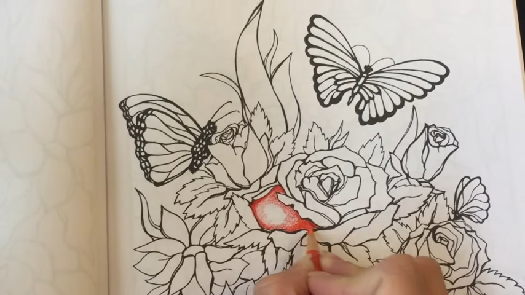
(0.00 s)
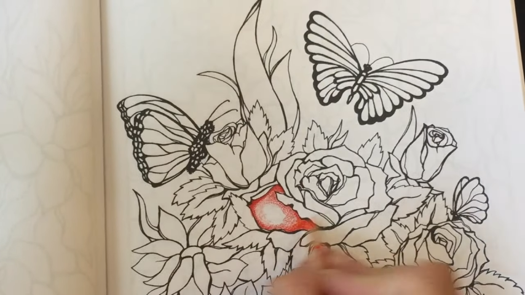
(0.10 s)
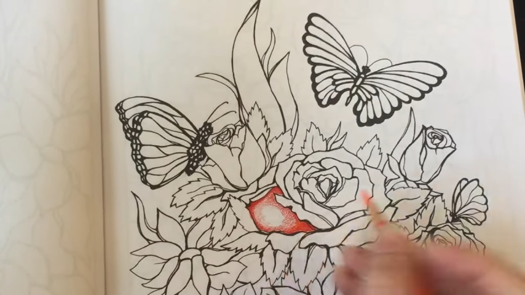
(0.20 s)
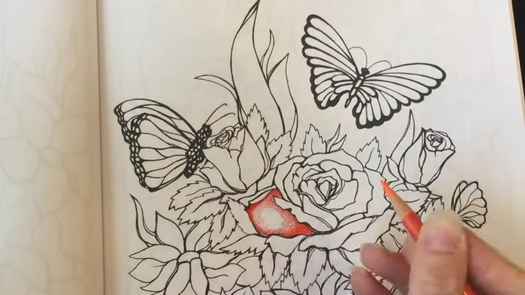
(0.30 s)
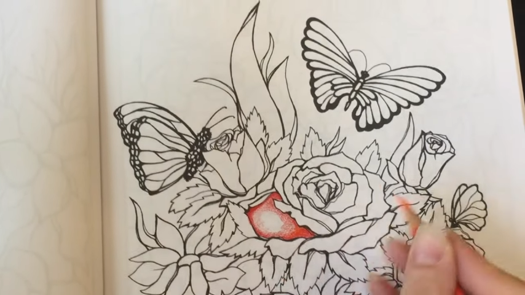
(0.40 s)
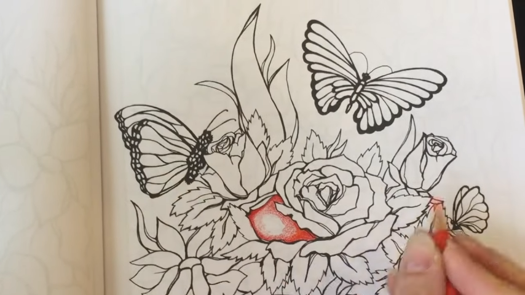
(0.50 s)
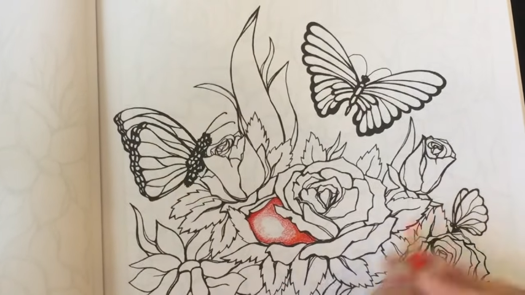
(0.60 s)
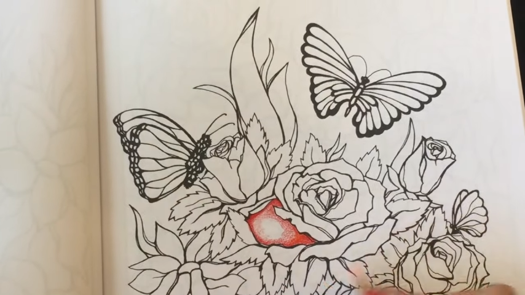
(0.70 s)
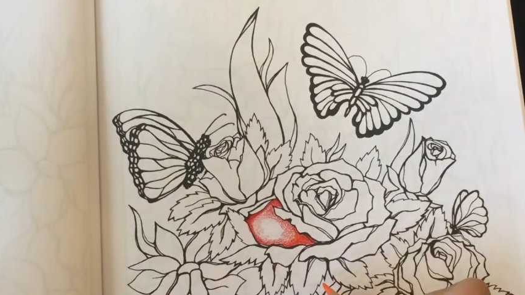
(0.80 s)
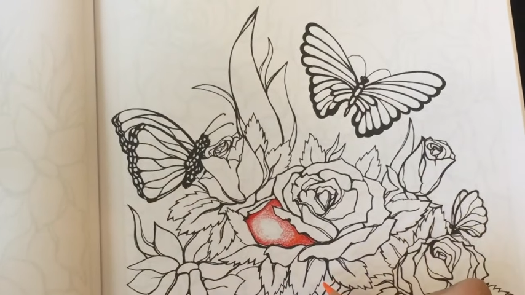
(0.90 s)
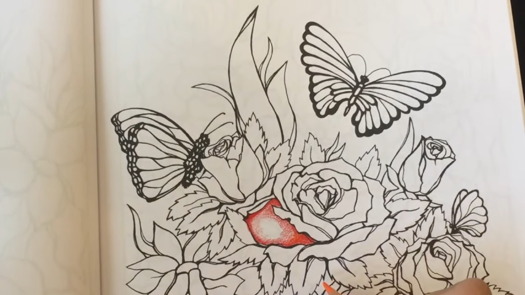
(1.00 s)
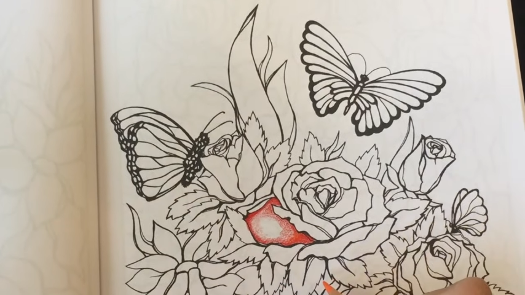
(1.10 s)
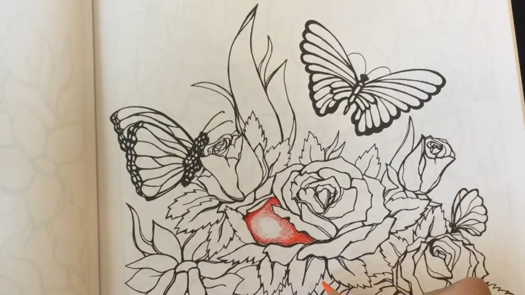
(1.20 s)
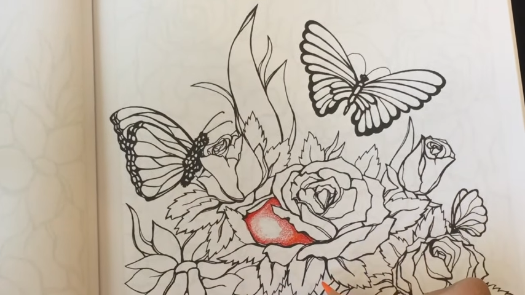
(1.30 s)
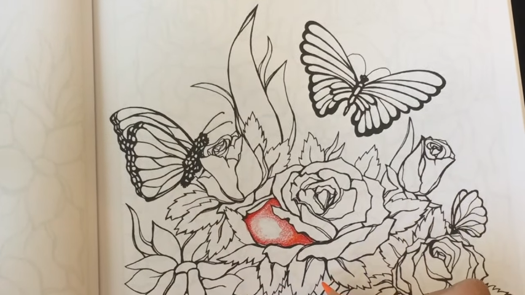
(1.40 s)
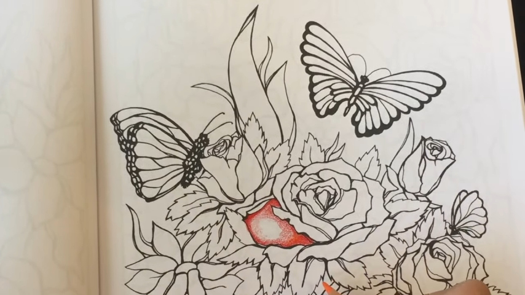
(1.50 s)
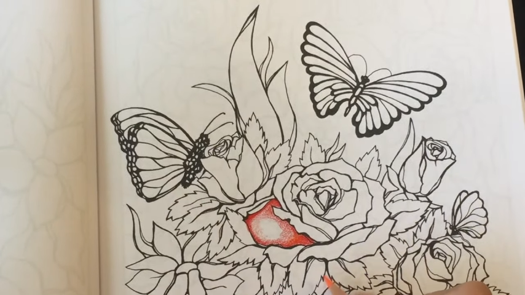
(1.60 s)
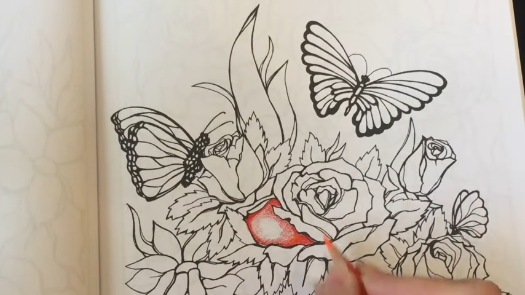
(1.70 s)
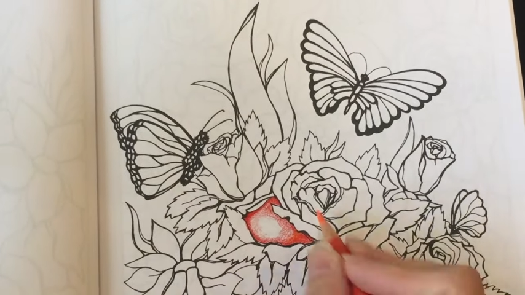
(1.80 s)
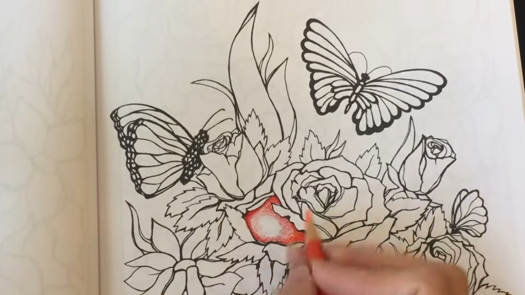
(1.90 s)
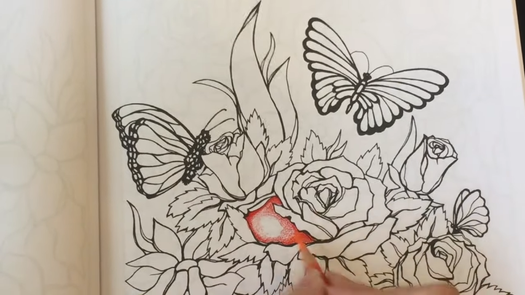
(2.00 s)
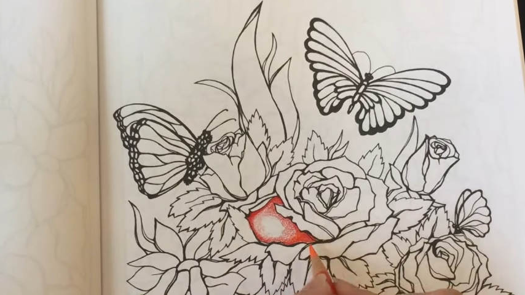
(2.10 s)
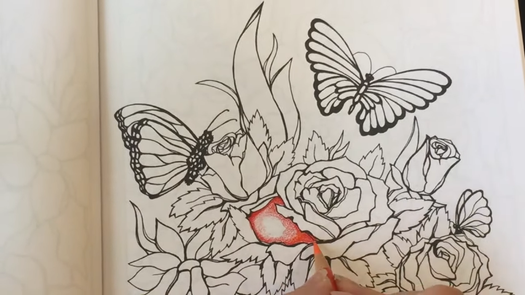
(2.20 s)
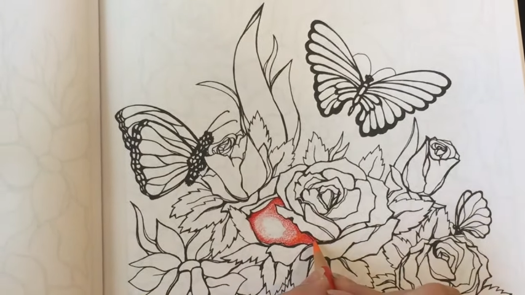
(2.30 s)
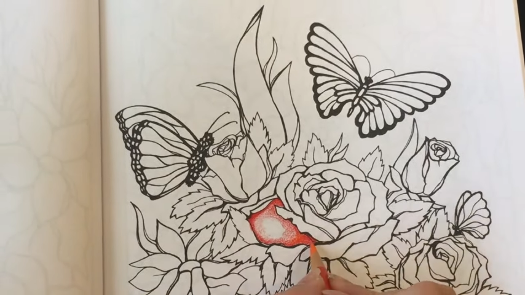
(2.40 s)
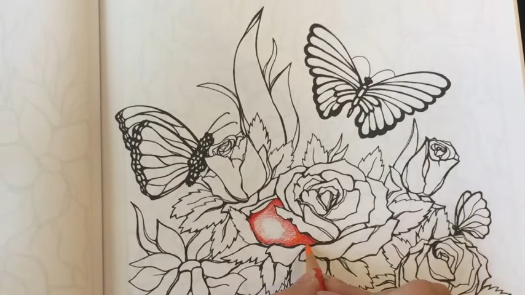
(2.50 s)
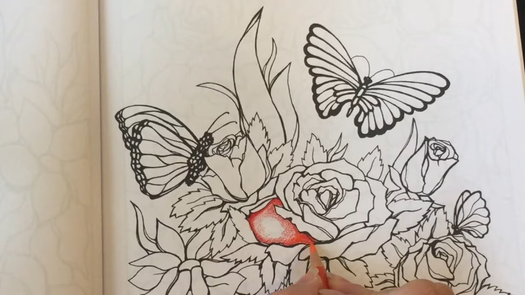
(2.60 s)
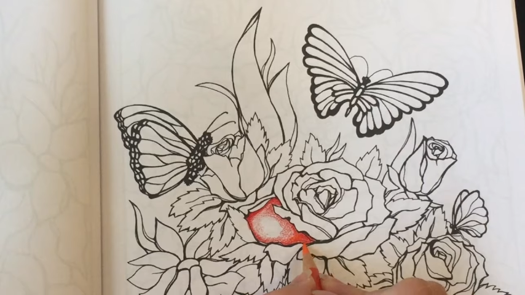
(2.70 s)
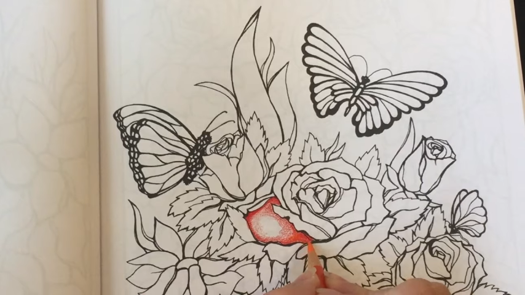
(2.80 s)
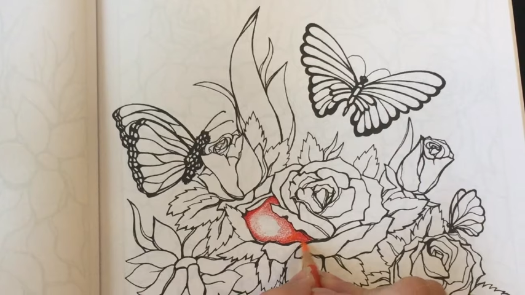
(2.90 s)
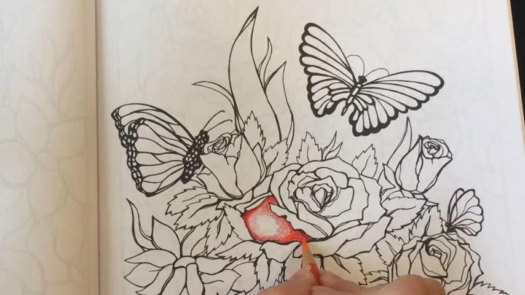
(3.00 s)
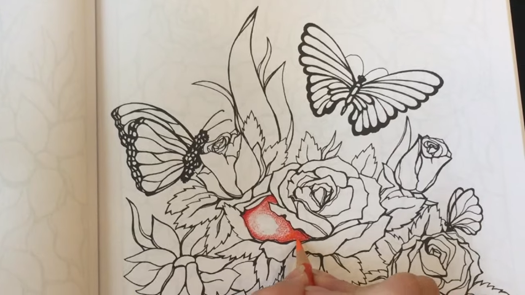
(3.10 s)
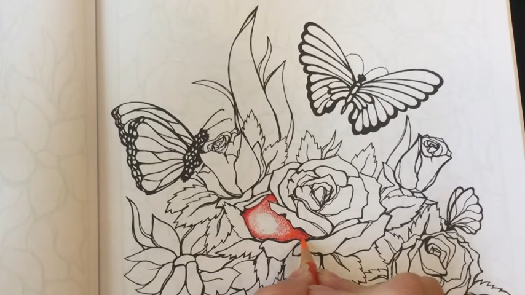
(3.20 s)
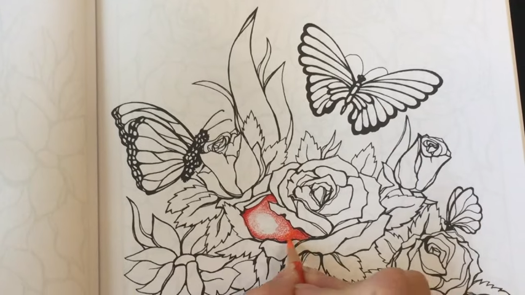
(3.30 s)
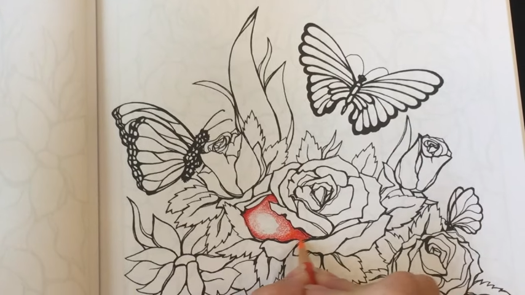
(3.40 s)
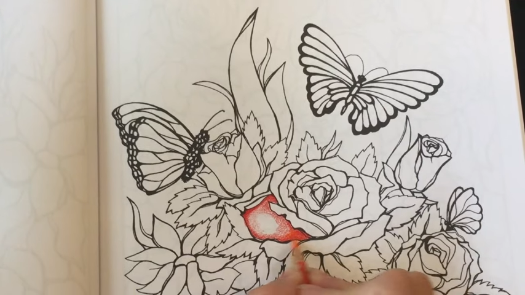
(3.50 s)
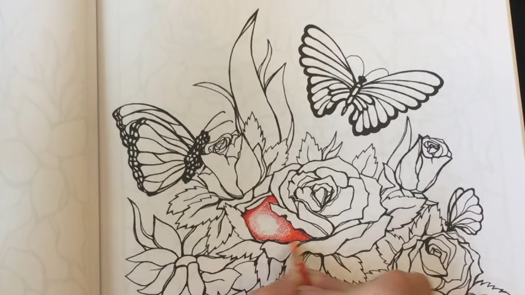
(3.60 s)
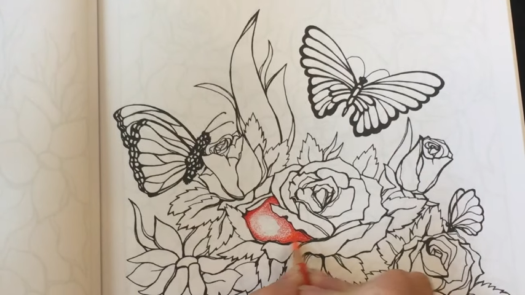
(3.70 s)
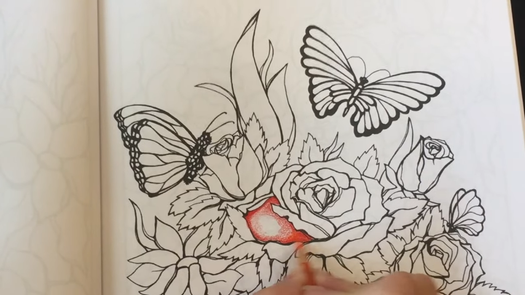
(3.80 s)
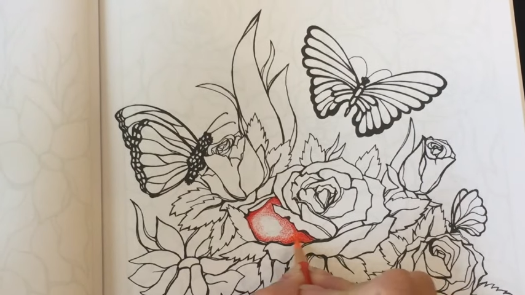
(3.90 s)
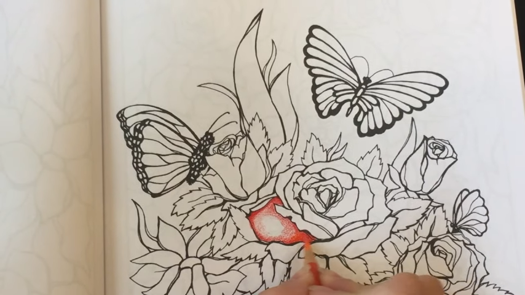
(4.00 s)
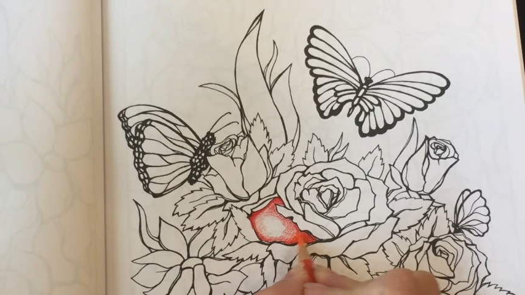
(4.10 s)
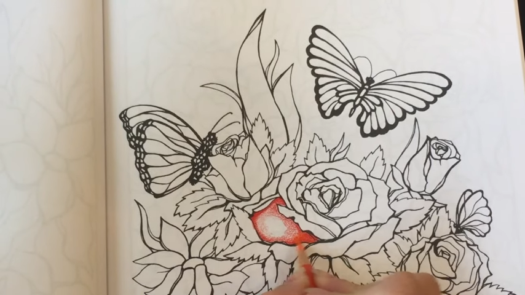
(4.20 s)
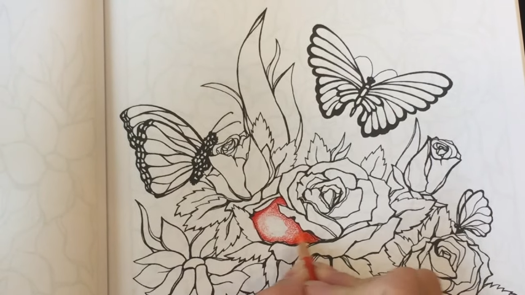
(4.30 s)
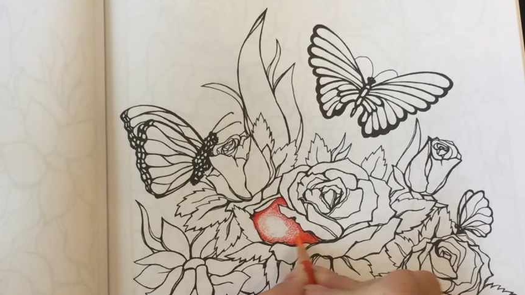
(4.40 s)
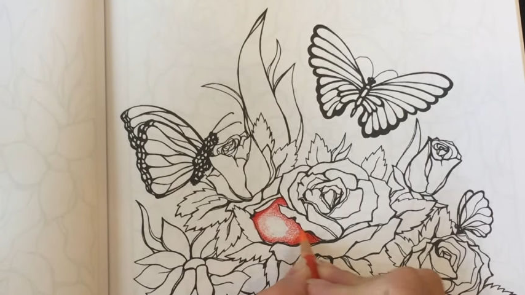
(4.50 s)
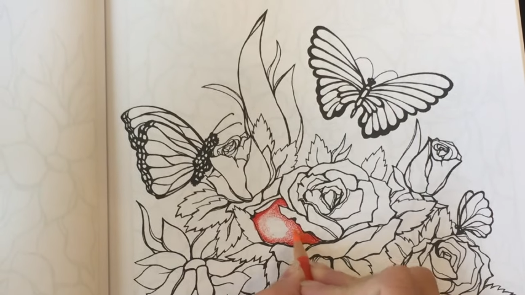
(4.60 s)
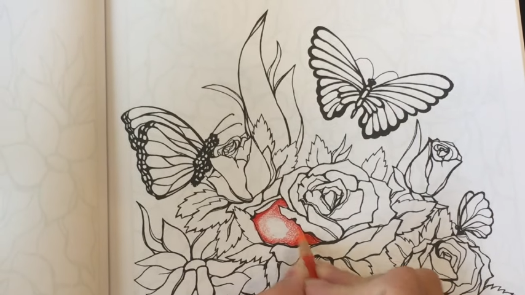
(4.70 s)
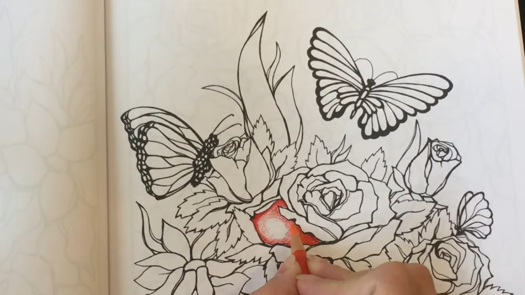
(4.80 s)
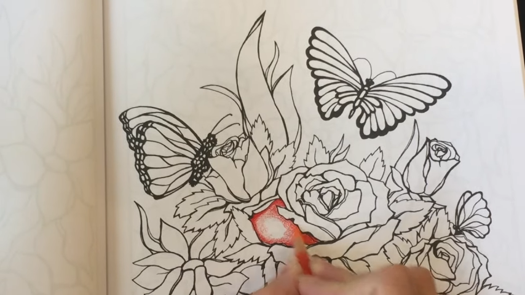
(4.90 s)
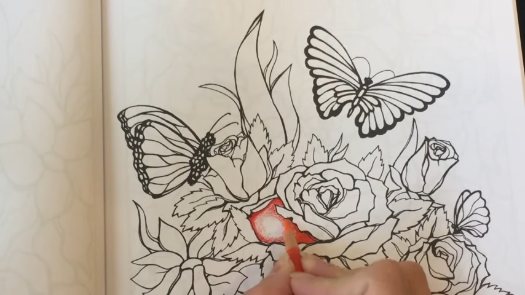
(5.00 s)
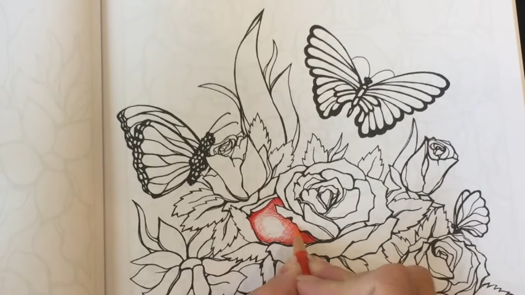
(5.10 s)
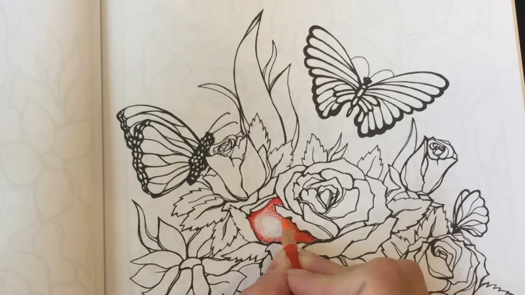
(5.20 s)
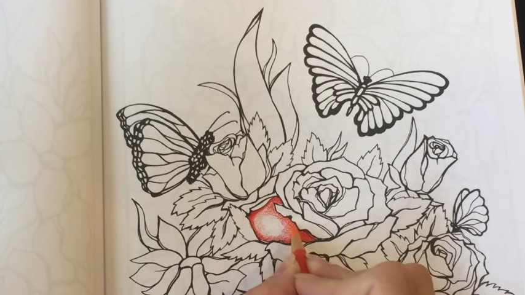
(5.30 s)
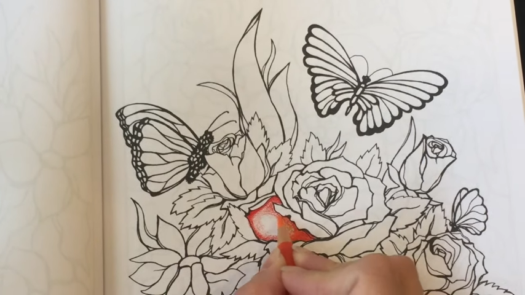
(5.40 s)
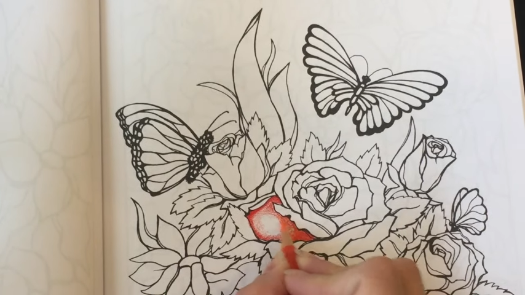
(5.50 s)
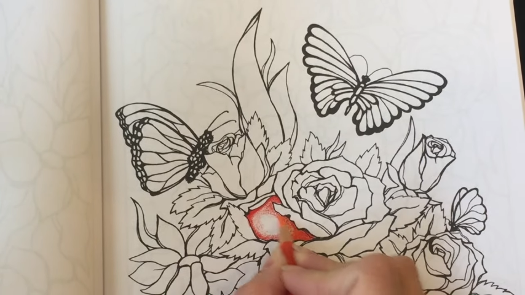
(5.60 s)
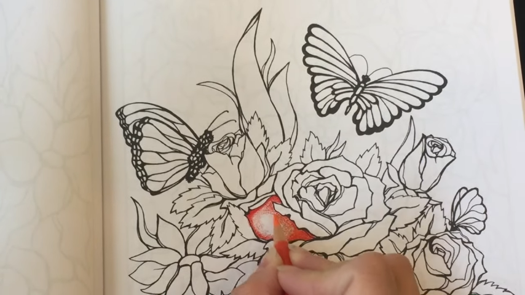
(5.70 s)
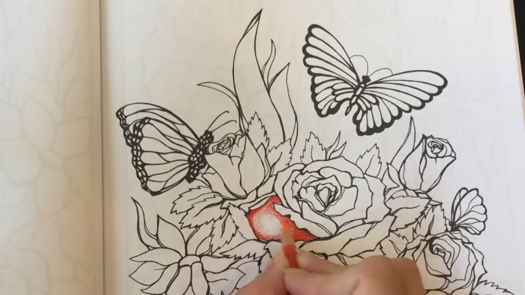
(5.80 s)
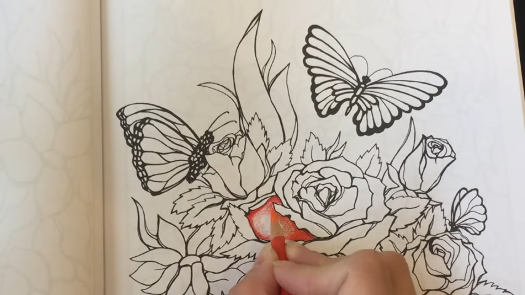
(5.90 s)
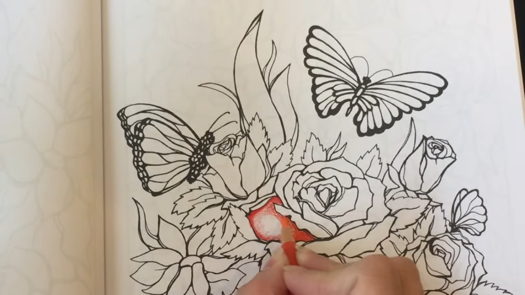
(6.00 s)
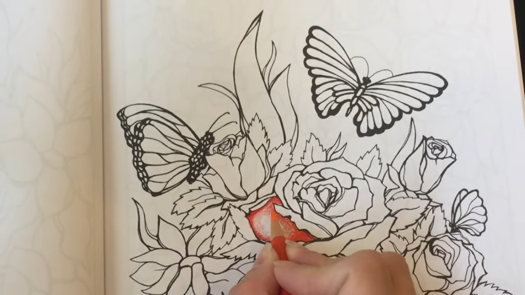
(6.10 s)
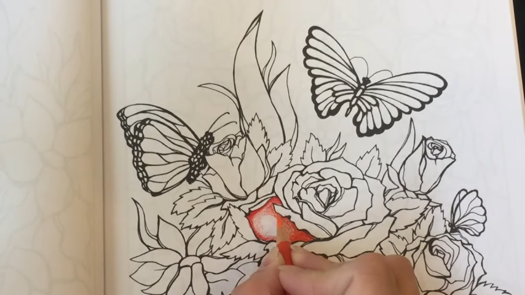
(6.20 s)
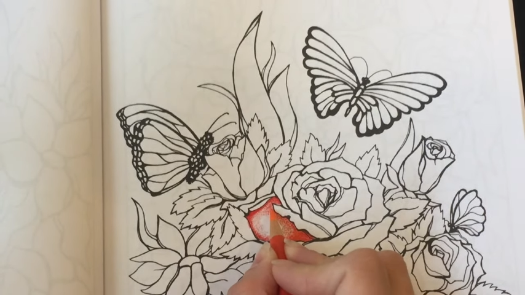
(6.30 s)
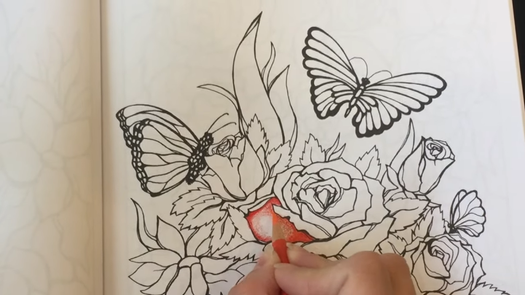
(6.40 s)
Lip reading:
No face is visible, so there are no lips to read.